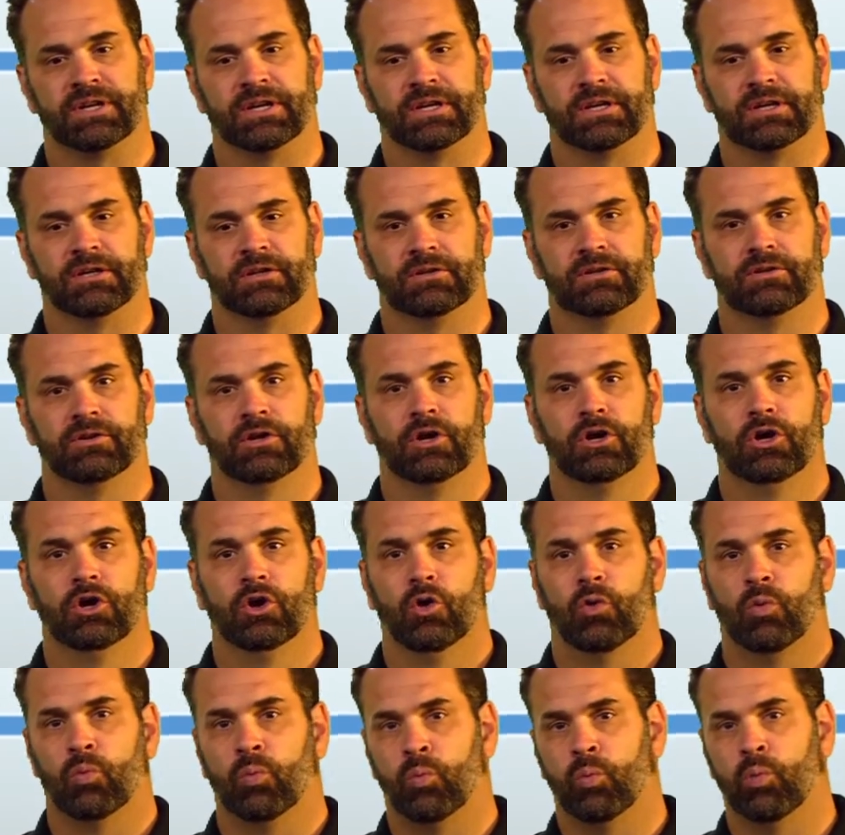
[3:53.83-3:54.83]
And
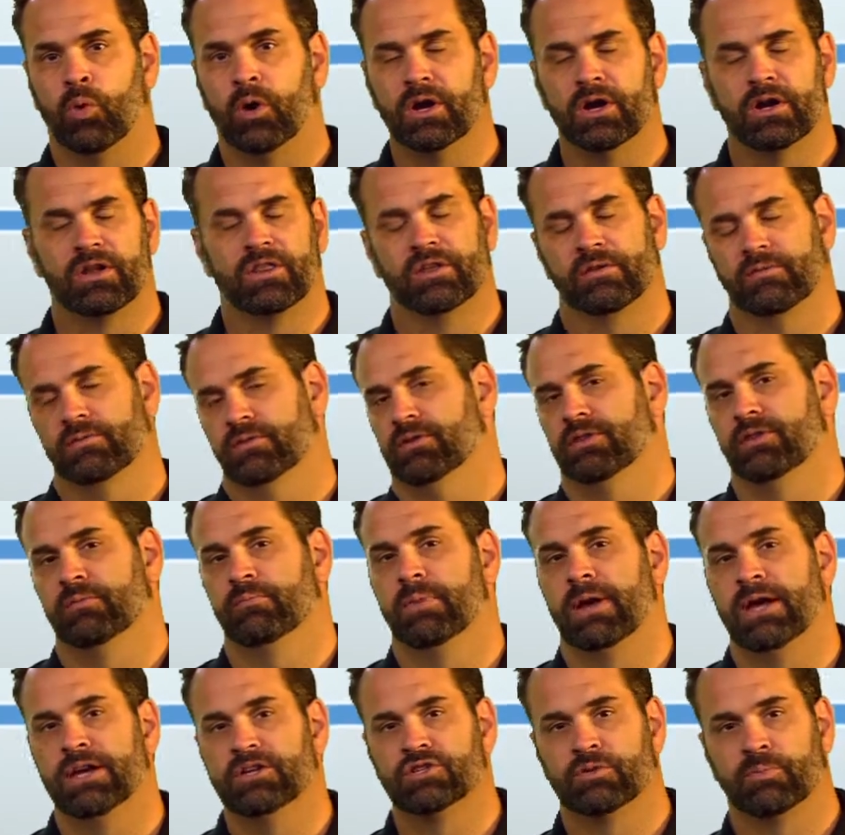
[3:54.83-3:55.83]
one of the
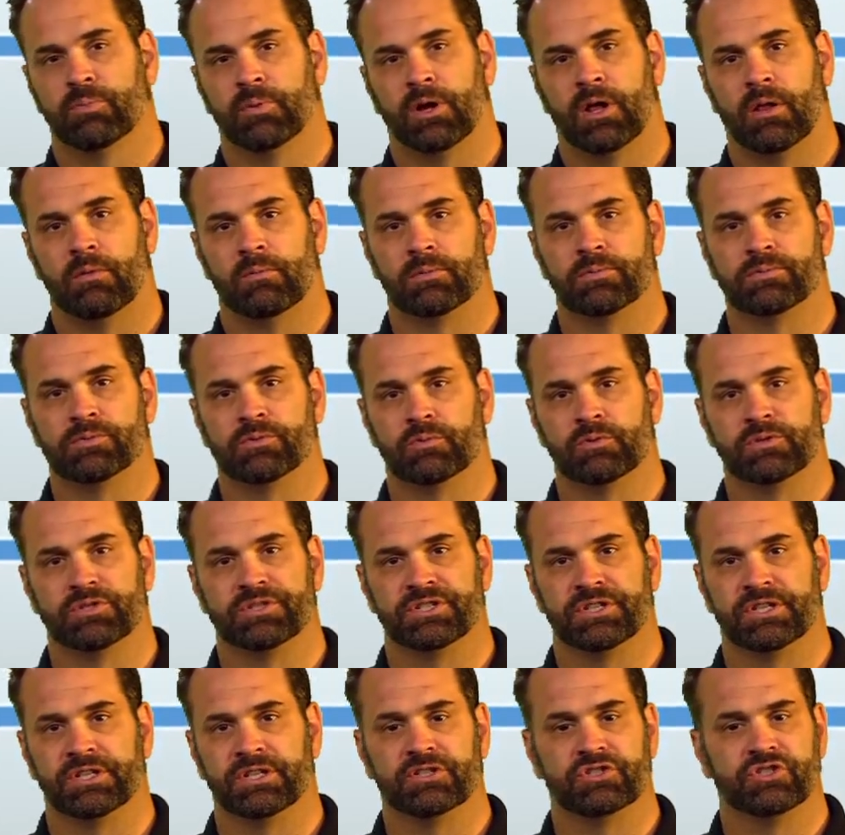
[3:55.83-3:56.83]
major problems we're
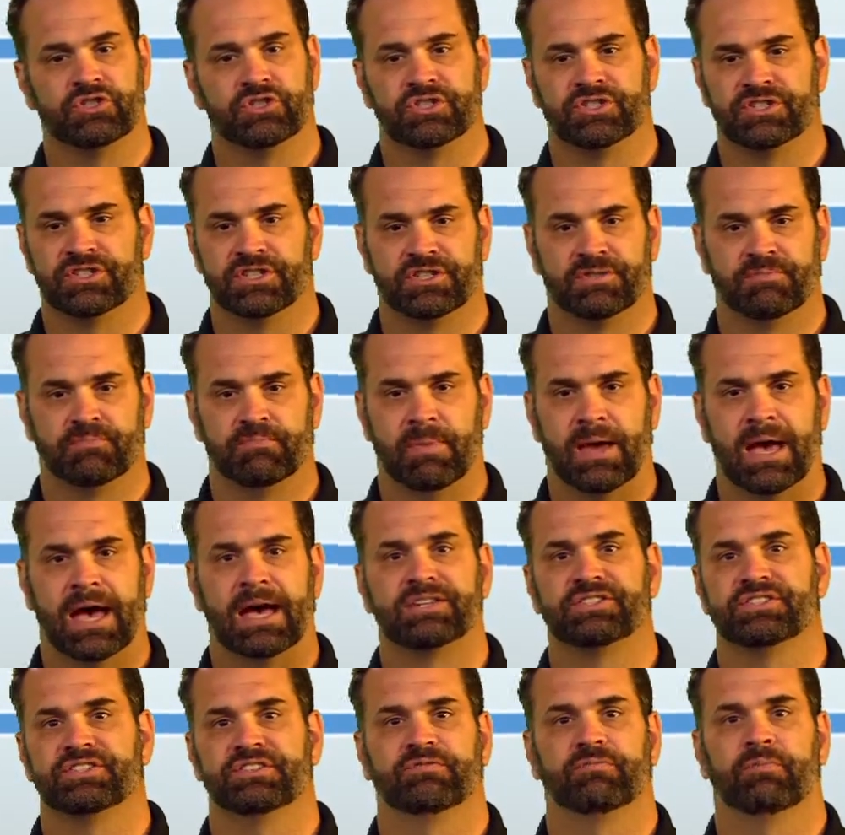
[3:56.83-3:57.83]
seeing is just this
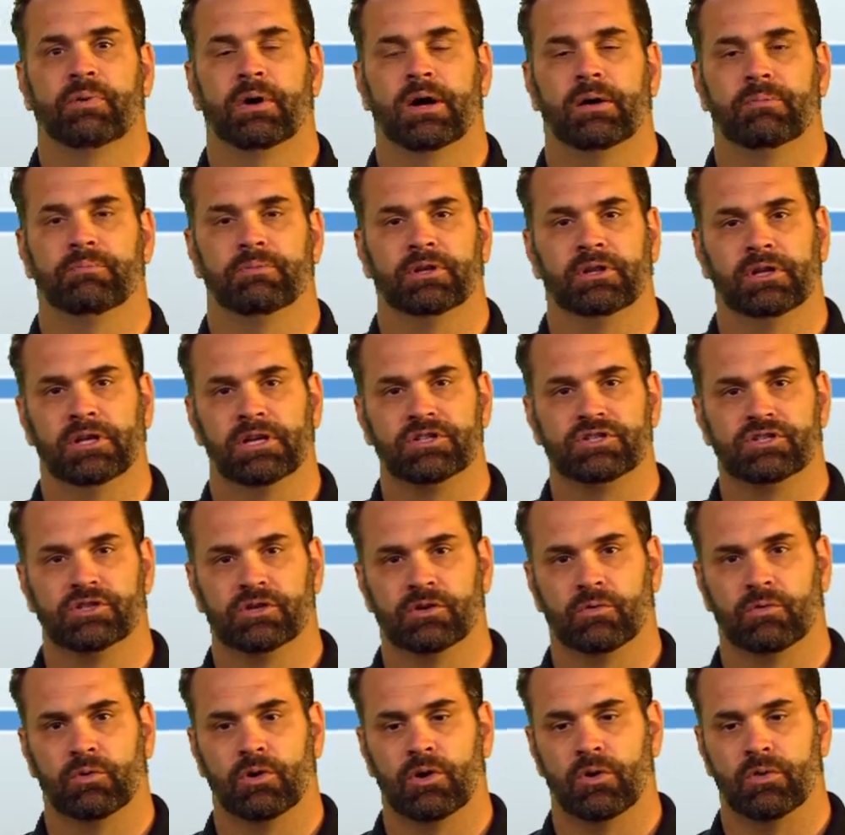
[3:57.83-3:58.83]
massive population
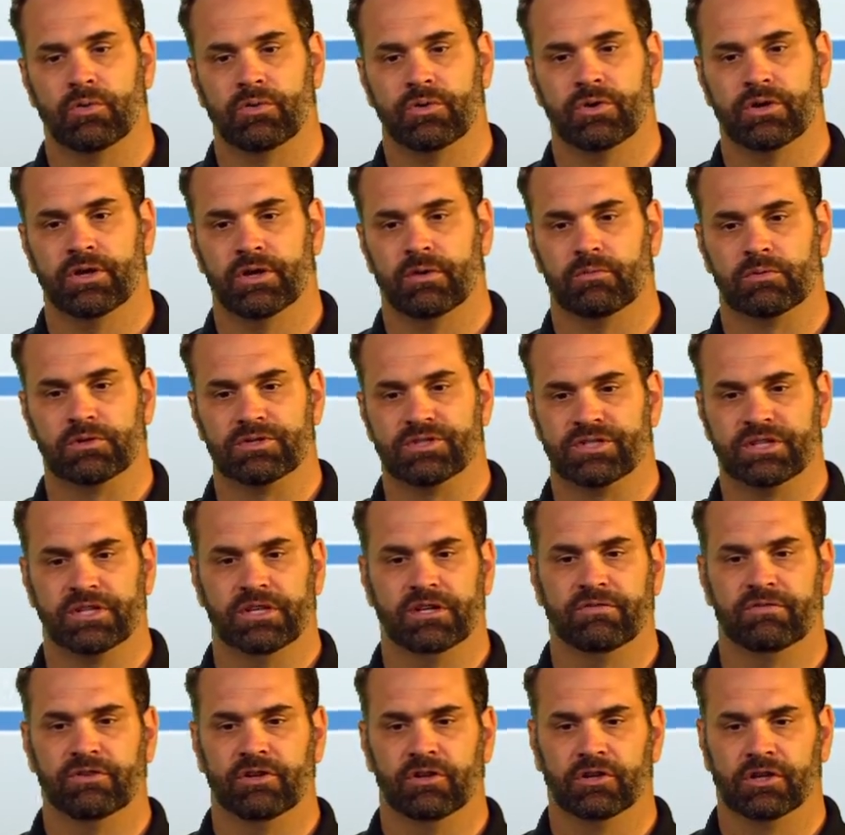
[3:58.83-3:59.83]
growth that we're seeing.
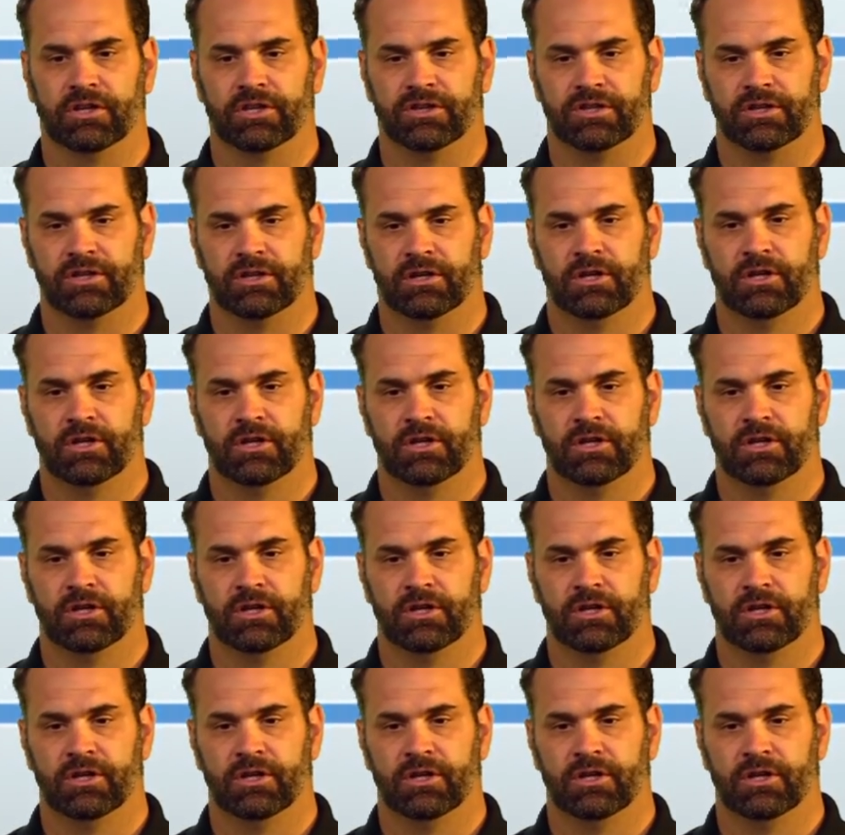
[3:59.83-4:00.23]
If you look at the